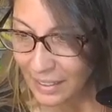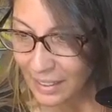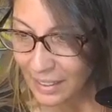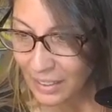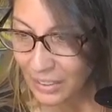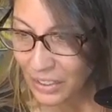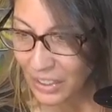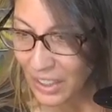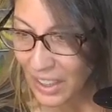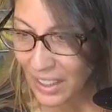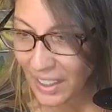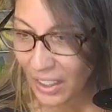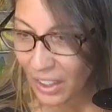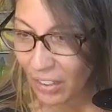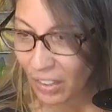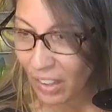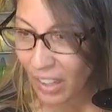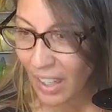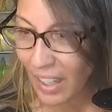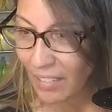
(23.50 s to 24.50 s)
I was going to go
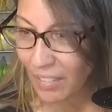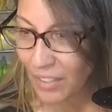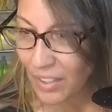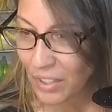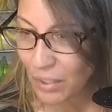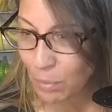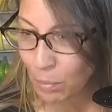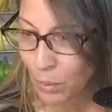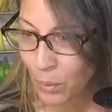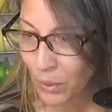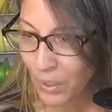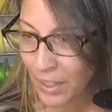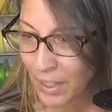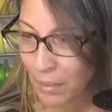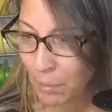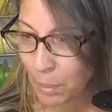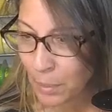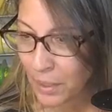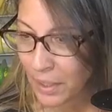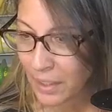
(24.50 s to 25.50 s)
live this morning,
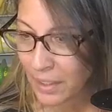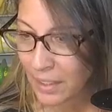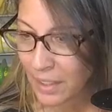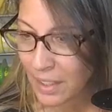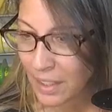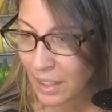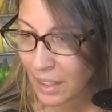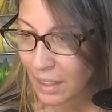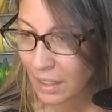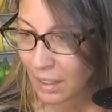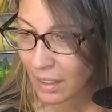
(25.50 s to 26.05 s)
but